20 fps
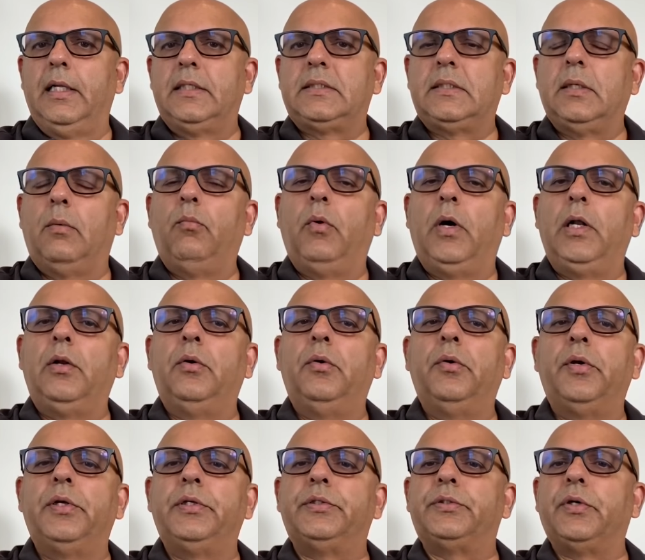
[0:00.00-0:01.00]
is someone
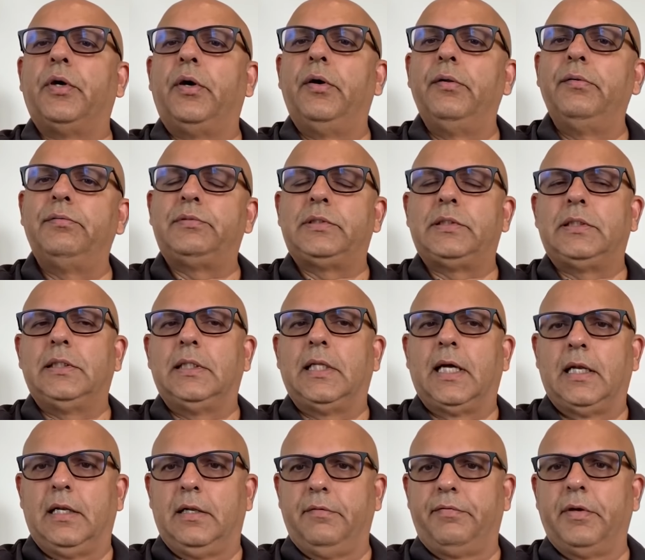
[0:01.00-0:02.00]
who resolves
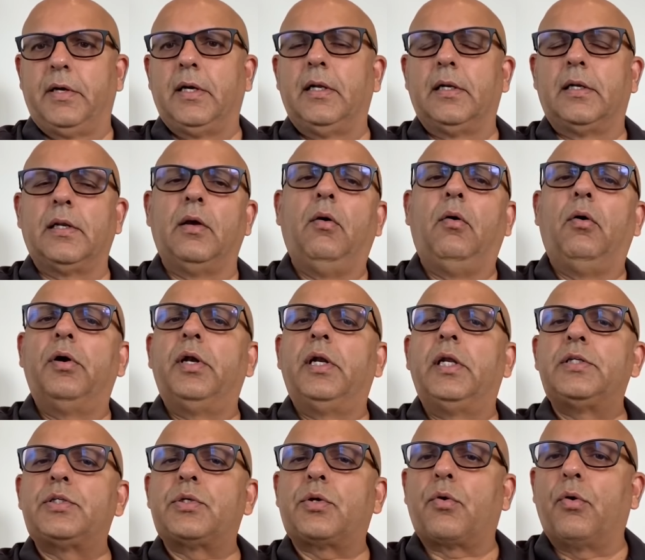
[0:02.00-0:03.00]
that difficulty or
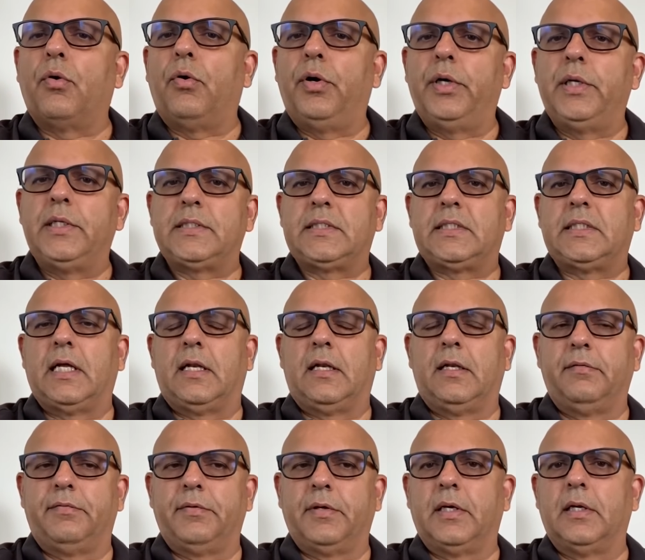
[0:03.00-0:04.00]
destroys that
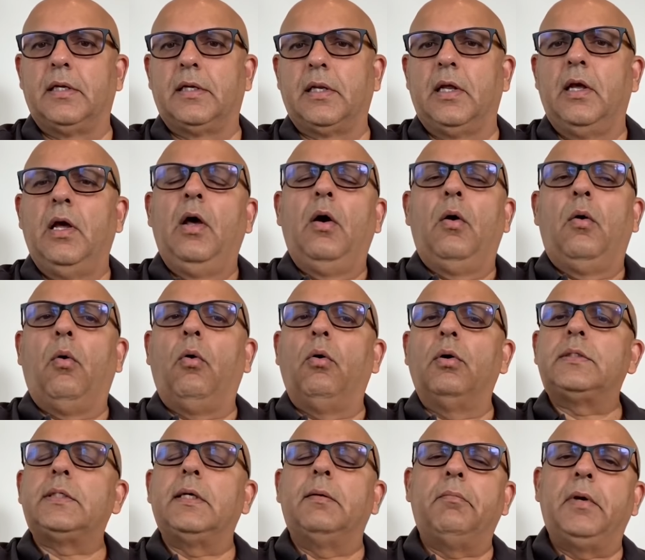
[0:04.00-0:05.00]
difficulty,
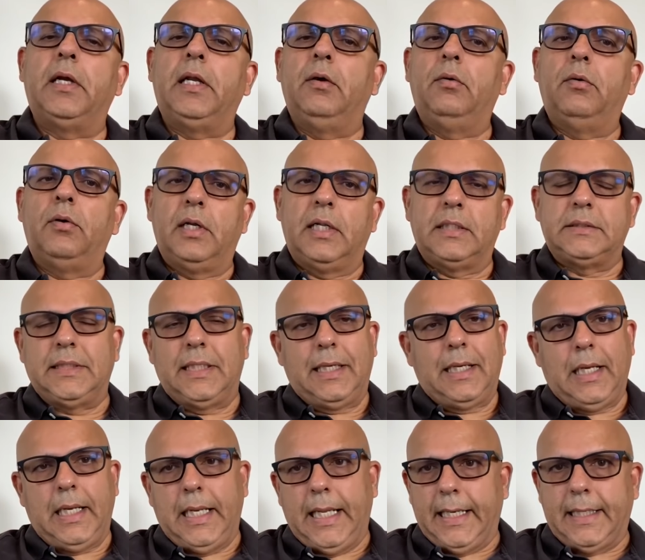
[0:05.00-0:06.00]
or somebody who
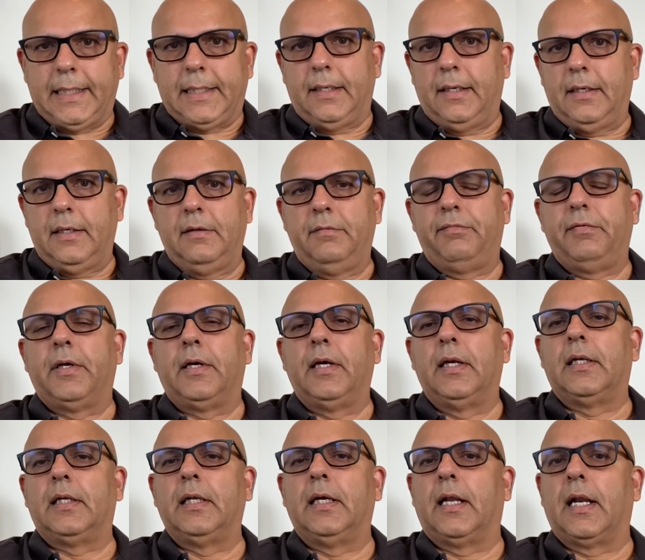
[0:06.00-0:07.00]
doesn't let a
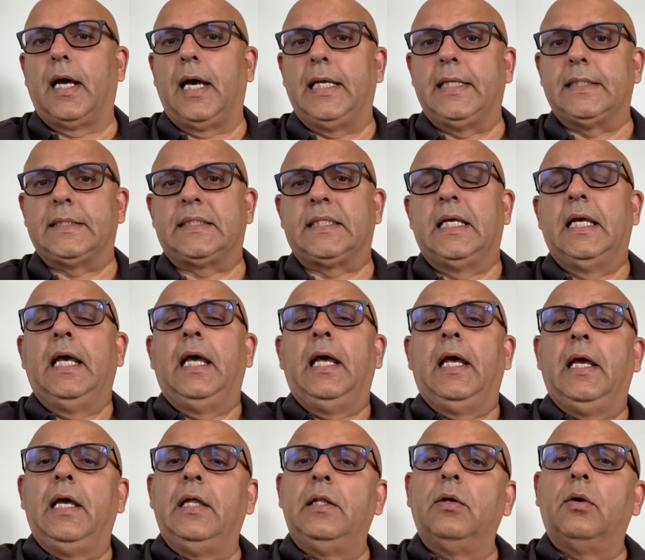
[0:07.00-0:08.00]
difficulty arise.
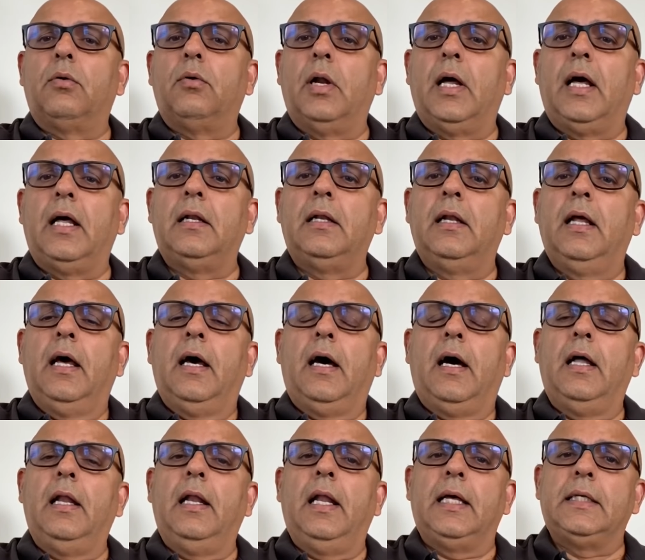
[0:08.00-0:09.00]
In the Quran,
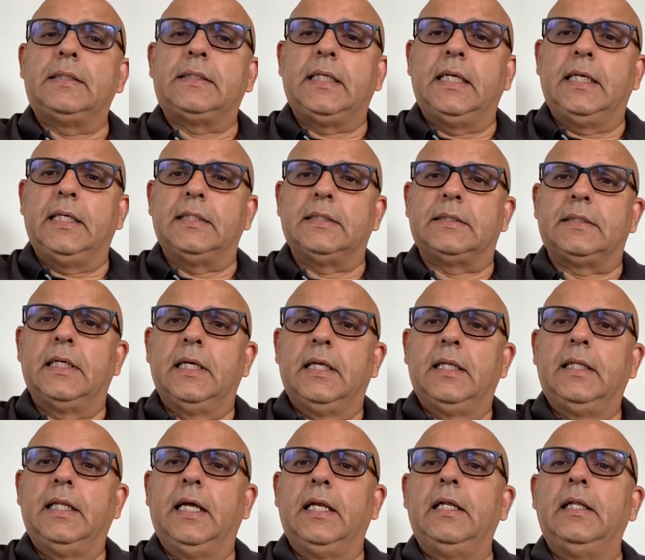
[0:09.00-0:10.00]
Allah says
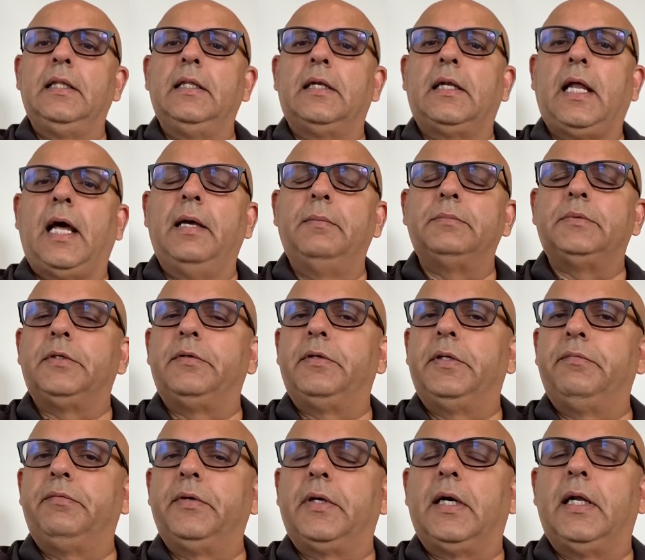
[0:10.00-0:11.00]
that in the times of
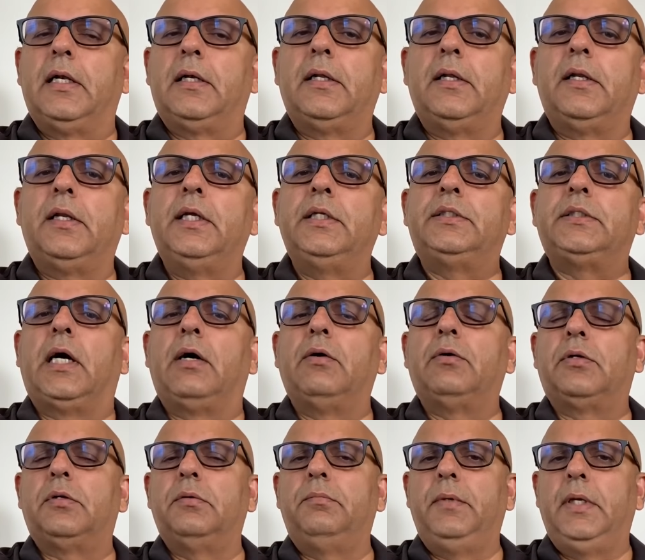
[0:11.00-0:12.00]
difficulty, reach
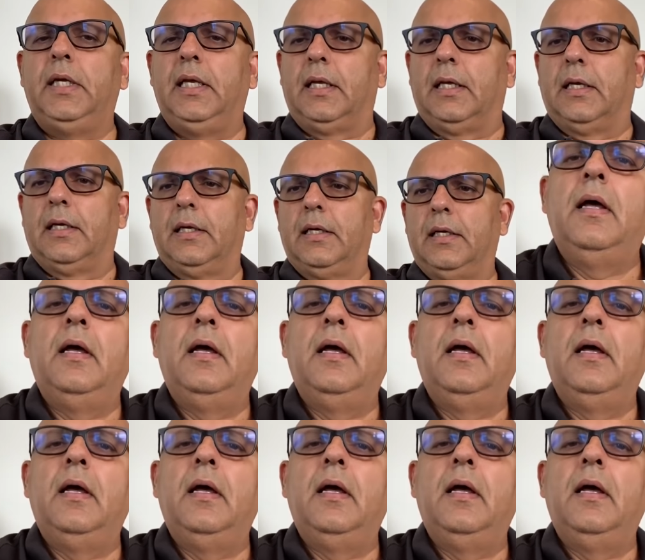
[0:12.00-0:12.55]
out to me.